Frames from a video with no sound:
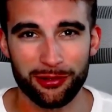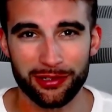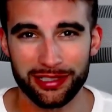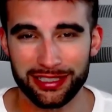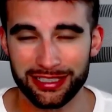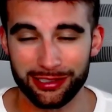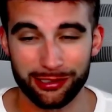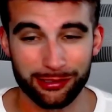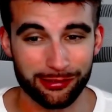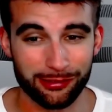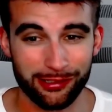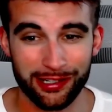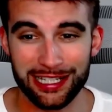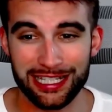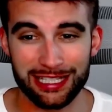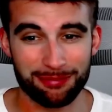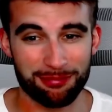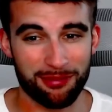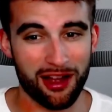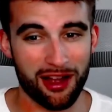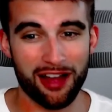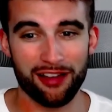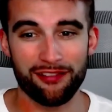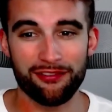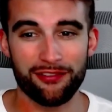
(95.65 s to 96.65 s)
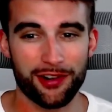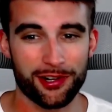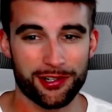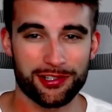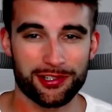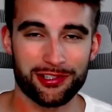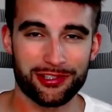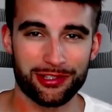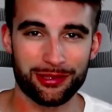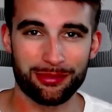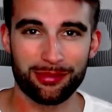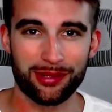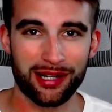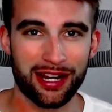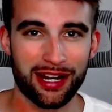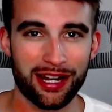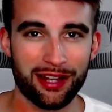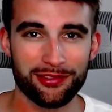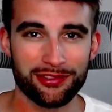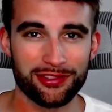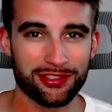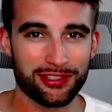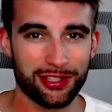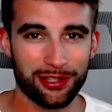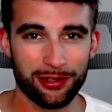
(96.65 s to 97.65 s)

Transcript: It's a great spot versus the Browns.